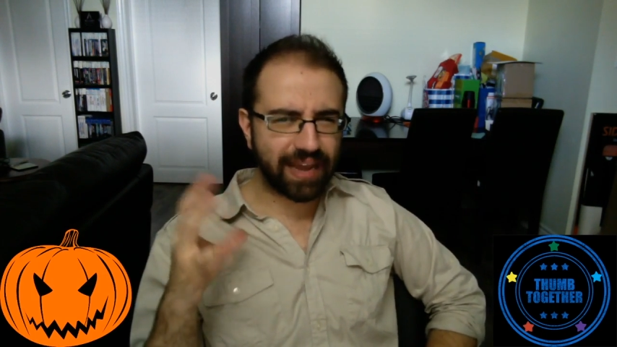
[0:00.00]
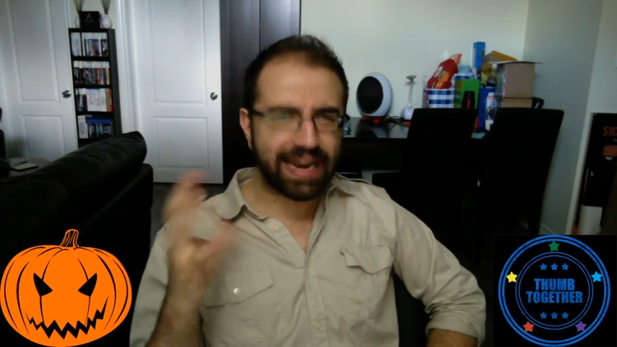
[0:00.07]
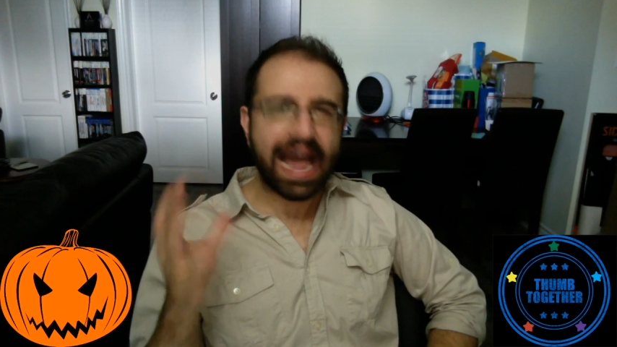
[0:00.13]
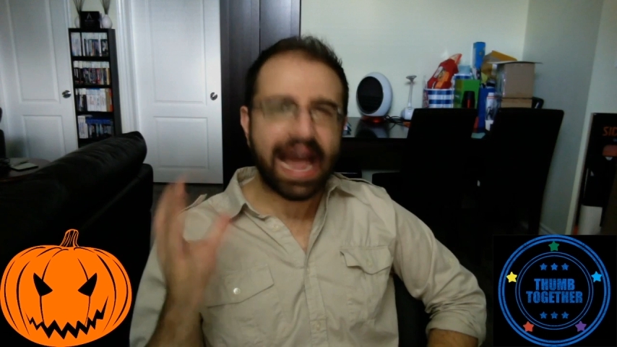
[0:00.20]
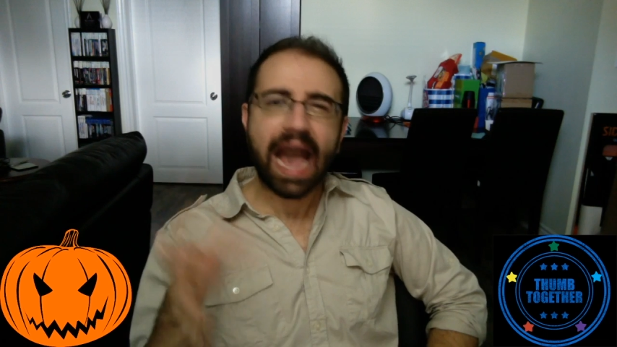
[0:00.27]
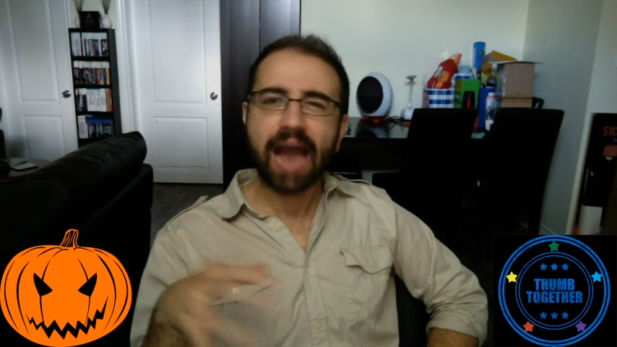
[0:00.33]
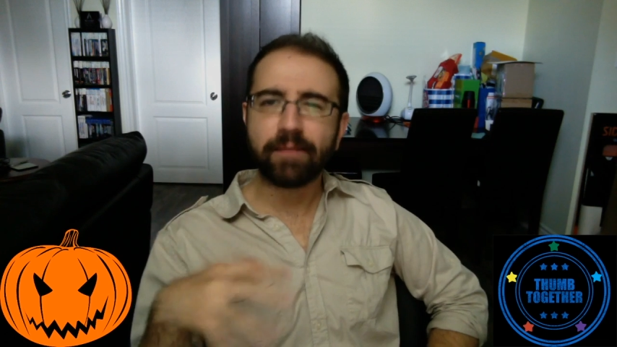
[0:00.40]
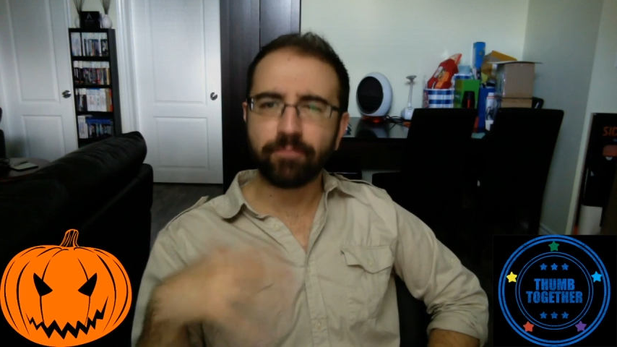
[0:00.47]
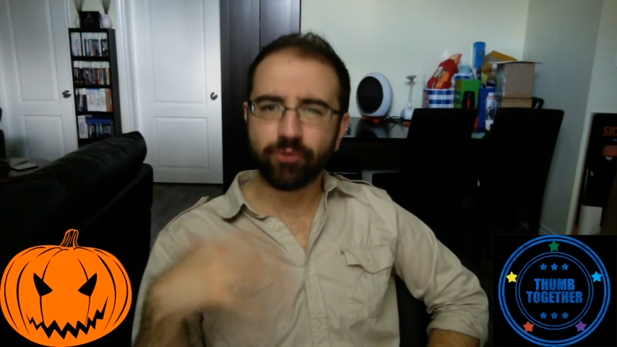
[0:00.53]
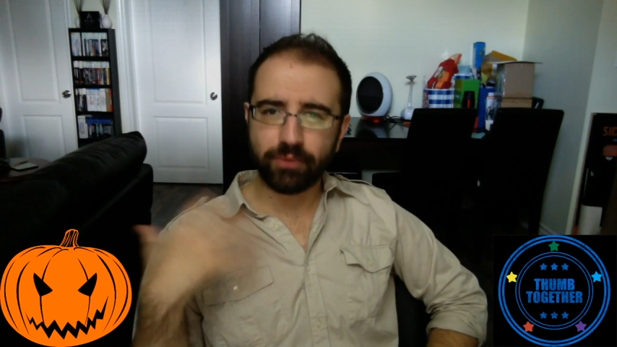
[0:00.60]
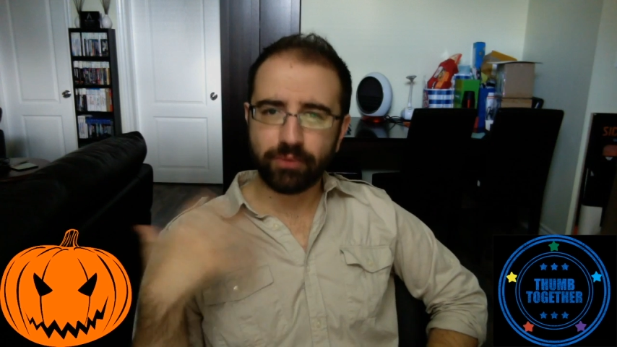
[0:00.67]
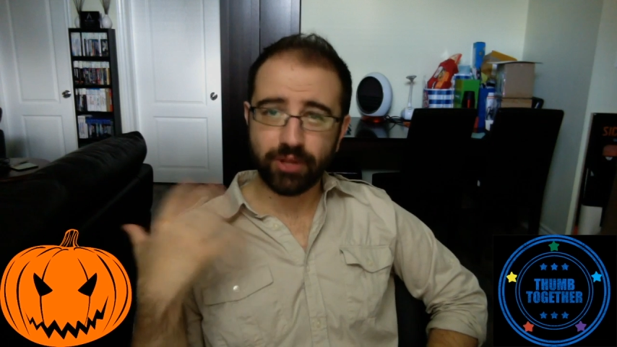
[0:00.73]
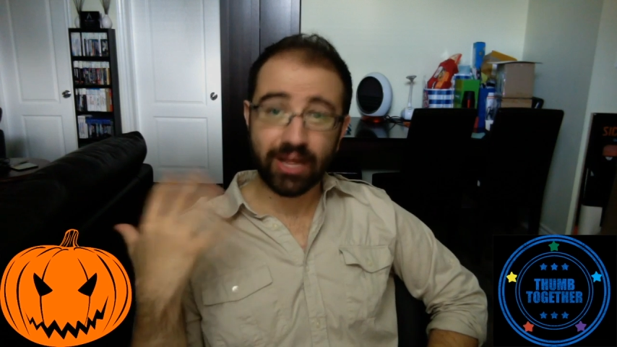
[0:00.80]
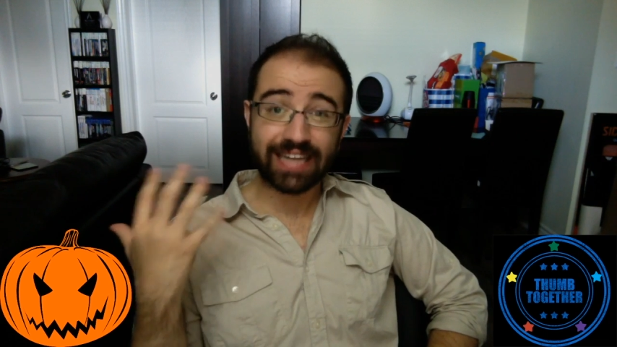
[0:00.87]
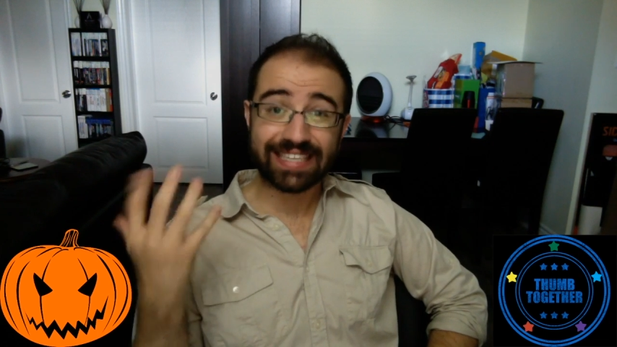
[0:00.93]
an
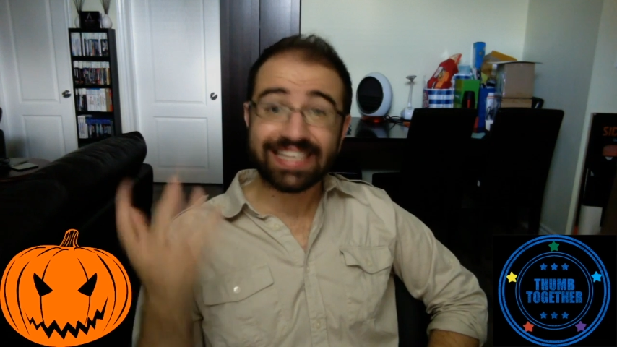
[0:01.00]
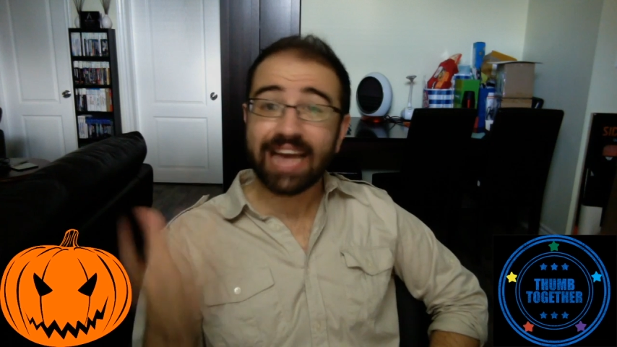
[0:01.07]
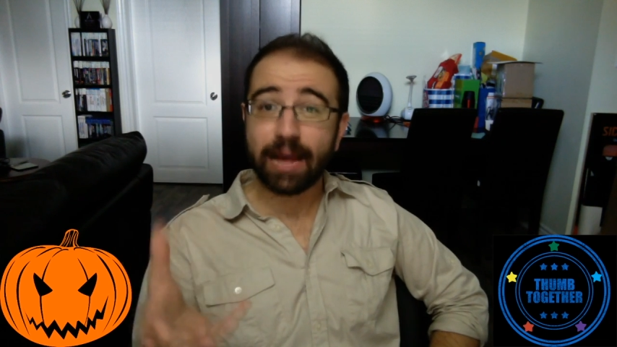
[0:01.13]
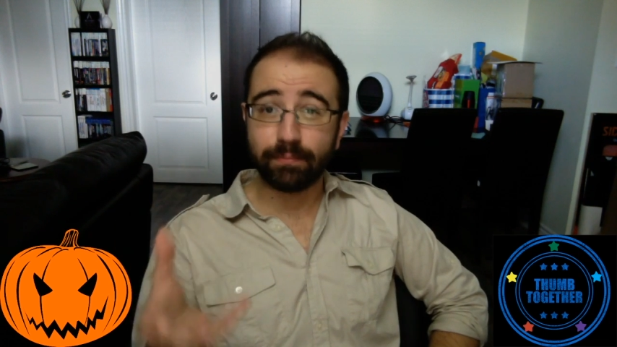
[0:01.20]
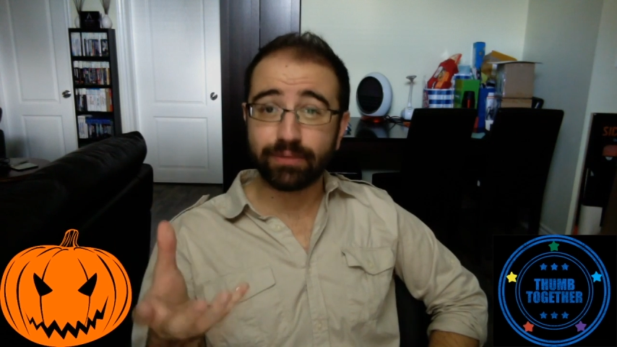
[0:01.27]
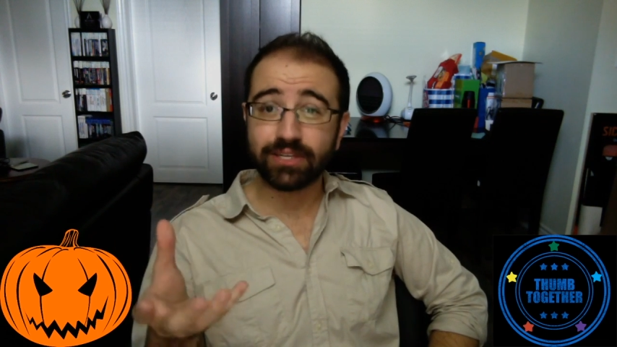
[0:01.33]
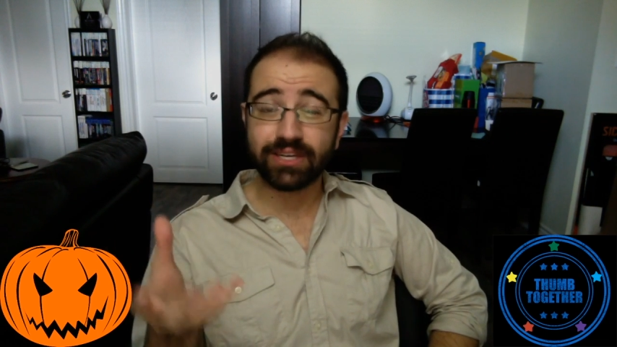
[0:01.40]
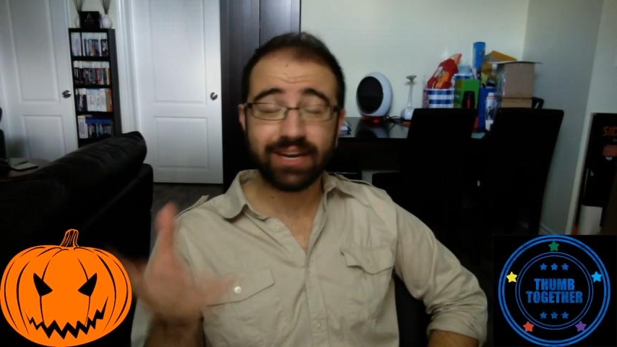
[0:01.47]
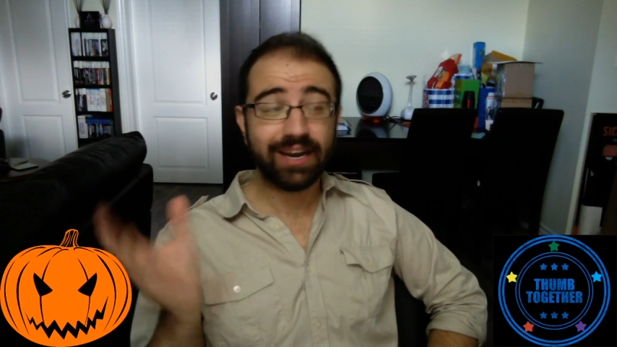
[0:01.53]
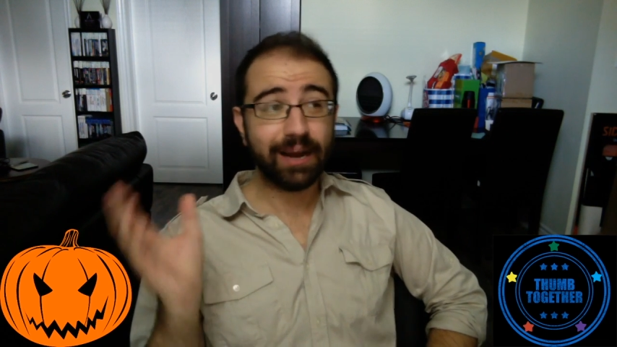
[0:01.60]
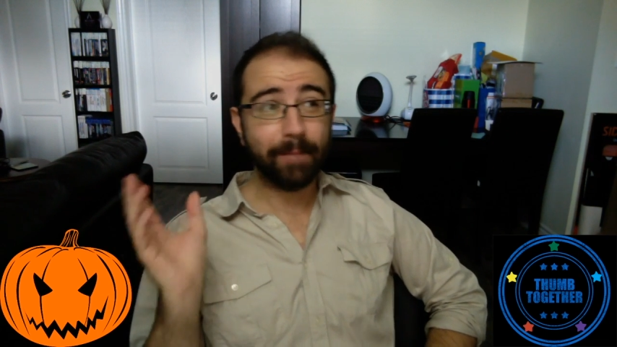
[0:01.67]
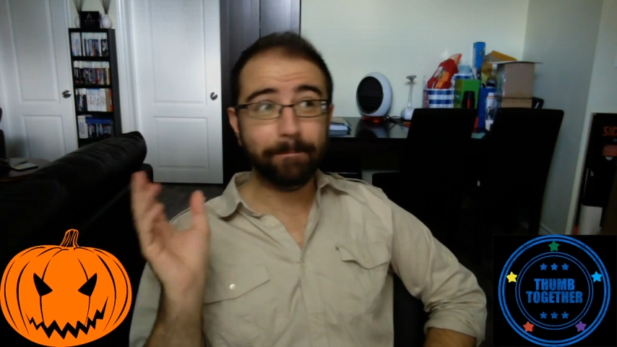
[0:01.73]
admirable attempt,